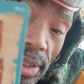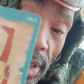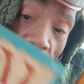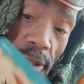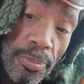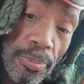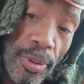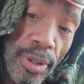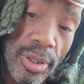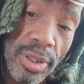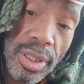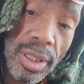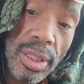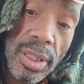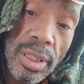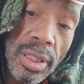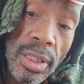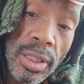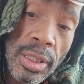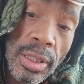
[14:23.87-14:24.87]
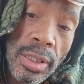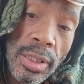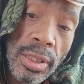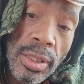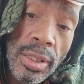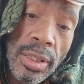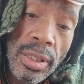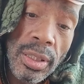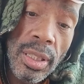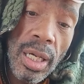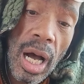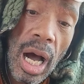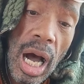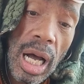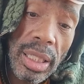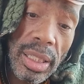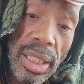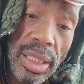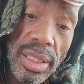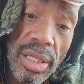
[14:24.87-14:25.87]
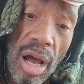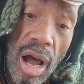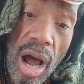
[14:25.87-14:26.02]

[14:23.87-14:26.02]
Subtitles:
This person, this